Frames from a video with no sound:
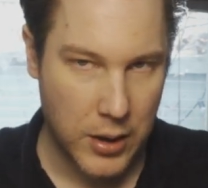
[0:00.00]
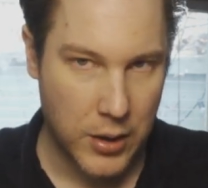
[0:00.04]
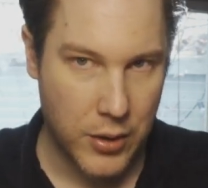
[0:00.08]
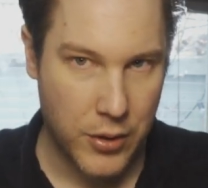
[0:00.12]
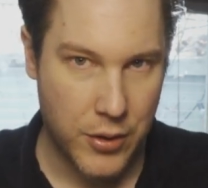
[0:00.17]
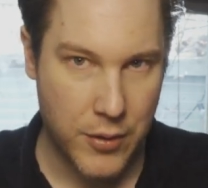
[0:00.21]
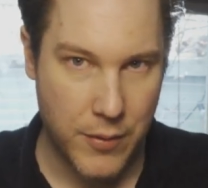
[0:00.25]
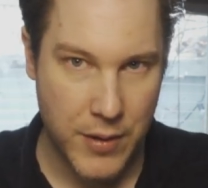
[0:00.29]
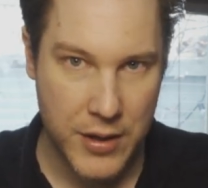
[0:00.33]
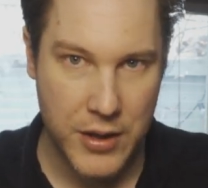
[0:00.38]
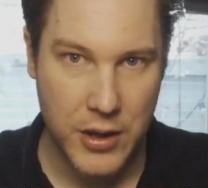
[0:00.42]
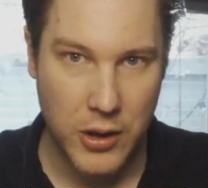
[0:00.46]

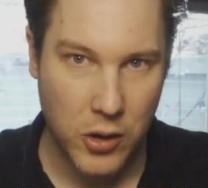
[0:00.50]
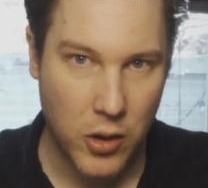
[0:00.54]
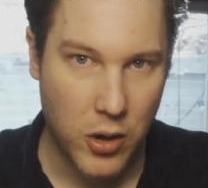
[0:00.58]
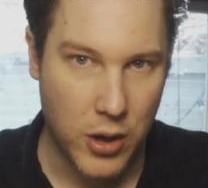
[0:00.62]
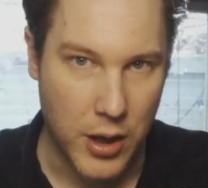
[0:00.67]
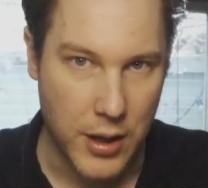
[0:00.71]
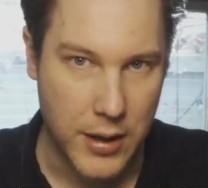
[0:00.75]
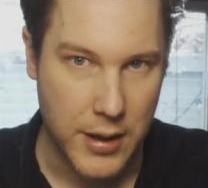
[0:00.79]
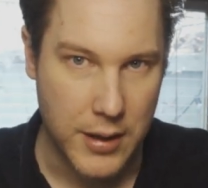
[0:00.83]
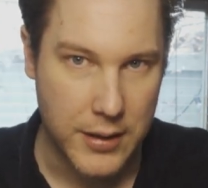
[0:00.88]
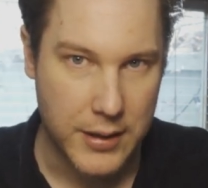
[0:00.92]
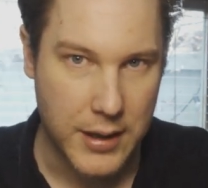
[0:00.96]
There is a lot
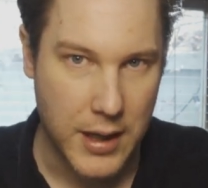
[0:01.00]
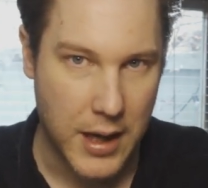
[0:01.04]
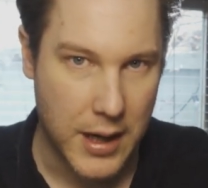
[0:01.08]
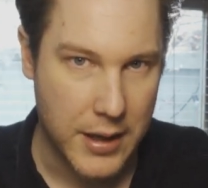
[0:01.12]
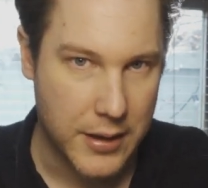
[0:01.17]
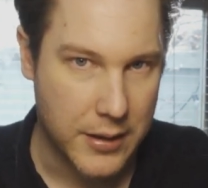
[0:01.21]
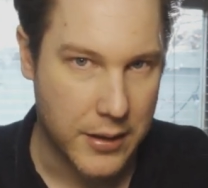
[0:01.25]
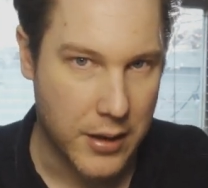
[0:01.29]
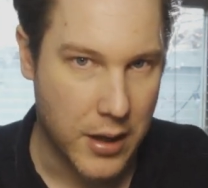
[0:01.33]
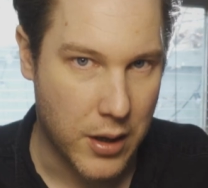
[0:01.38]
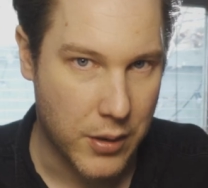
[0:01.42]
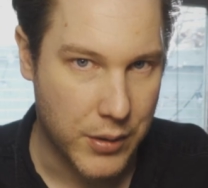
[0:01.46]
in this
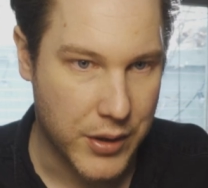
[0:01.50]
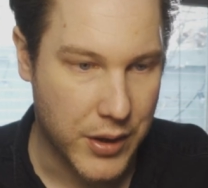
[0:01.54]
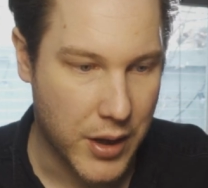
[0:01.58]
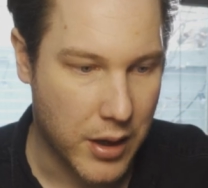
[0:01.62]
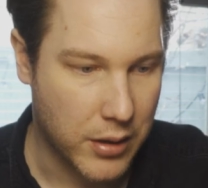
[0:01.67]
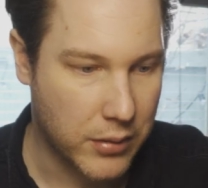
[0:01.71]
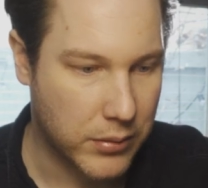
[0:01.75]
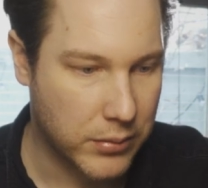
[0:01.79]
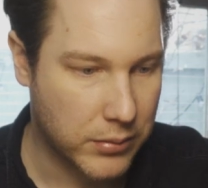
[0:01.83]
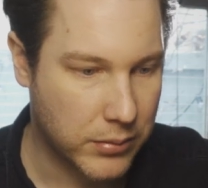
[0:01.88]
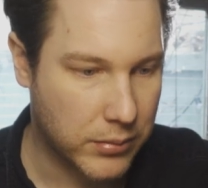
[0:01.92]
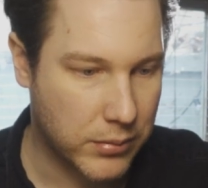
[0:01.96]
case though, so
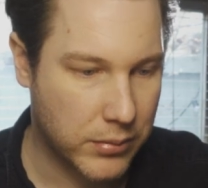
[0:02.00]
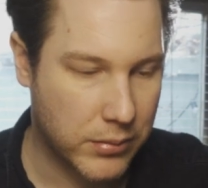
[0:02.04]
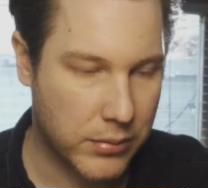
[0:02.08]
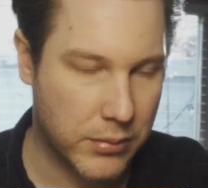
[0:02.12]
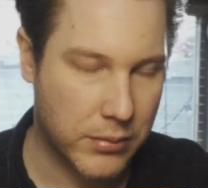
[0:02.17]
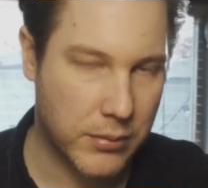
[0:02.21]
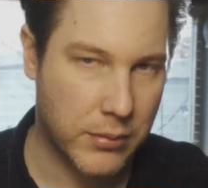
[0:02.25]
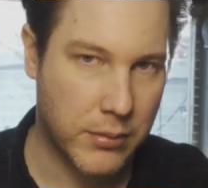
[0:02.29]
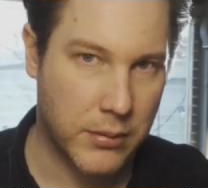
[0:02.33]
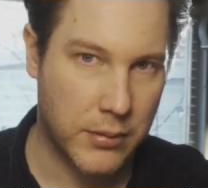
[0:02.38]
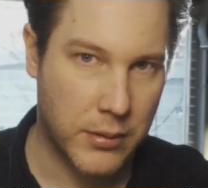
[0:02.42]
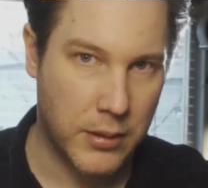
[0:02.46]

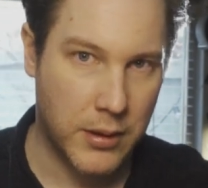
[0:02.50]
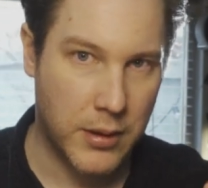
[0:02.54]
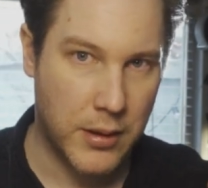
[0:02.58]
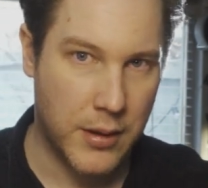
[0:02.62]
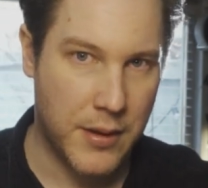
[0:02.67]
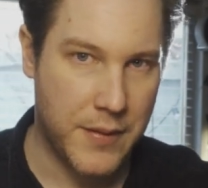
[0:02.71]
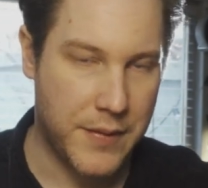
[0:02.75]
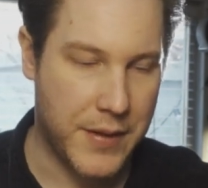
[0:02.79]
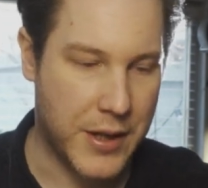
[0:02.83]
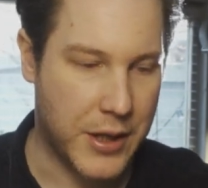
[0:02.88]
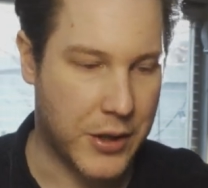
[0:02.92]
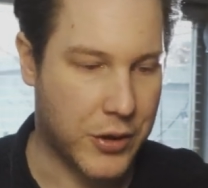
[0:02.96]

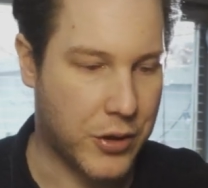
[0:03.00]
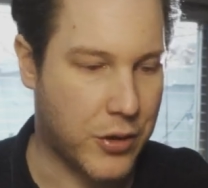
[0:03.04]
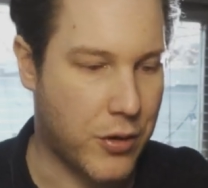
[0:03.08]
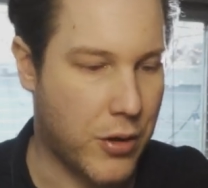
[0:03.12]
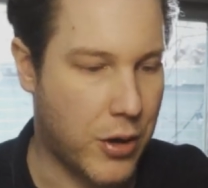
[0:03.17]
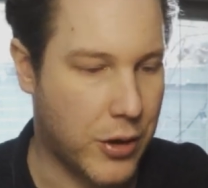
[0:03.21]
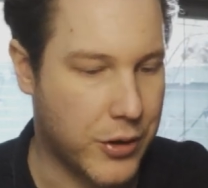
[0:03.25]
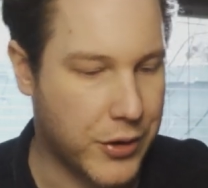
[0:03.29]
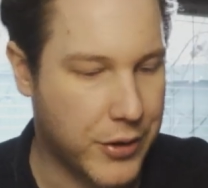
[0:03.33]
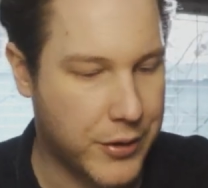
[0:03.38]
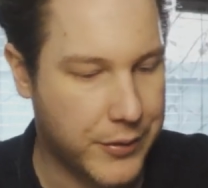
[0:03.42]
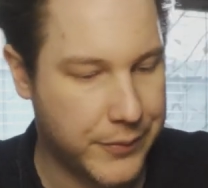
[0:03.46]
fingers
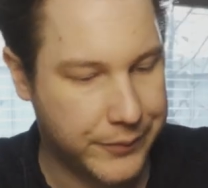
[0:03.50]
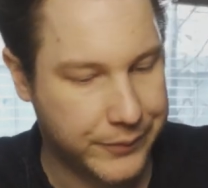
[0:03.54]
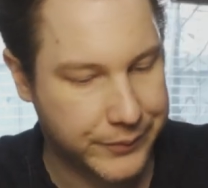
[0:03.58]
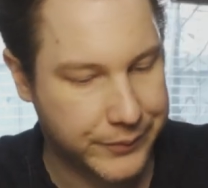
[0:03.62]
crossed.